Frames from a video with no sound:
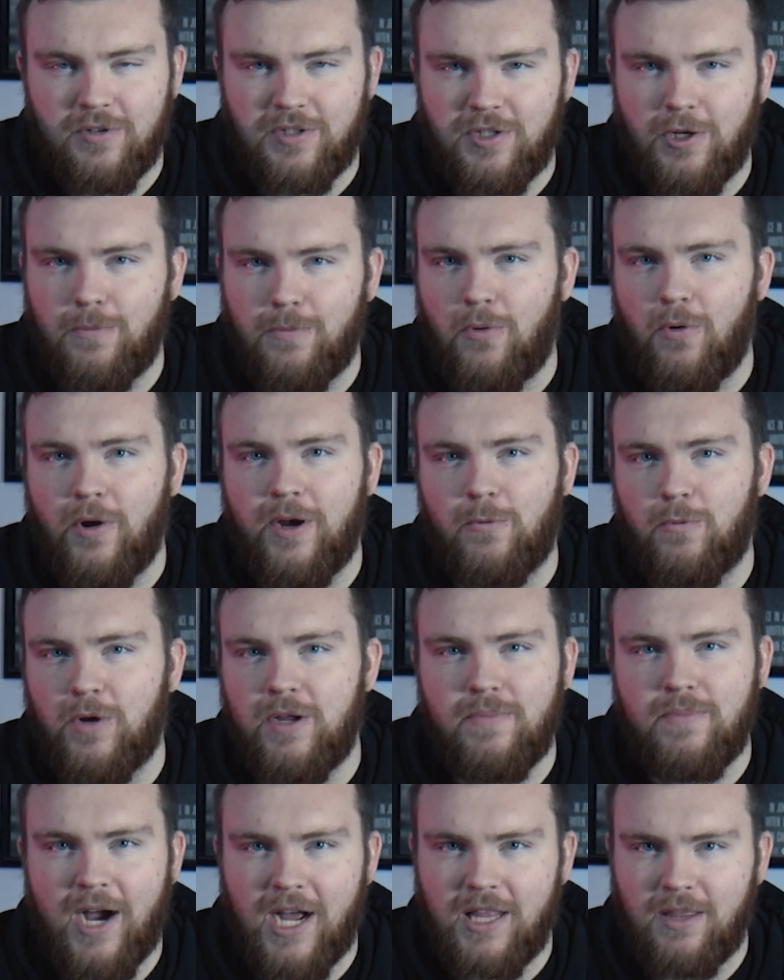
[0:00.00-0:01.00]
There's no point in
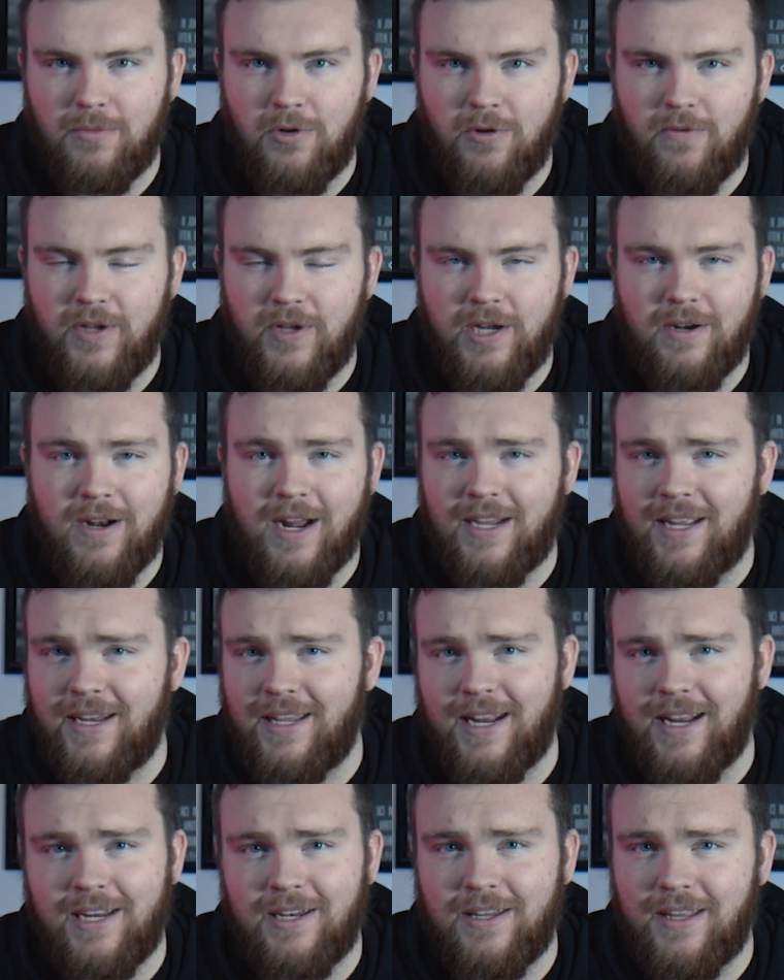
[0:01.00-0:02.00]
rebuying the movie. You're not
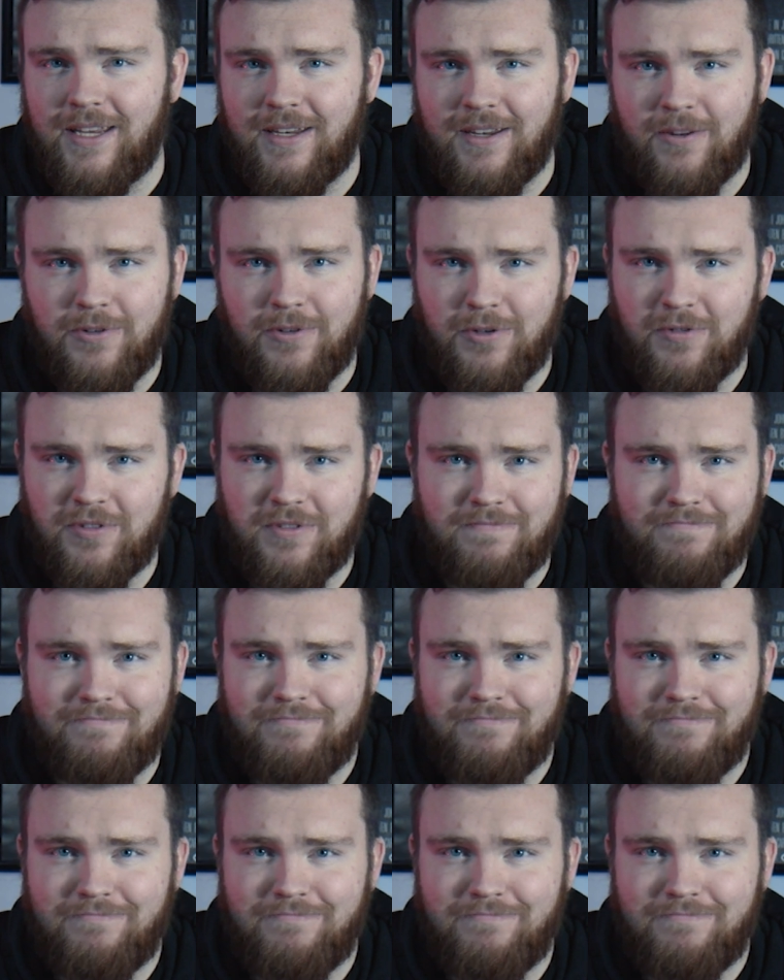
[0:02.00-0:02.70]
getting anything new,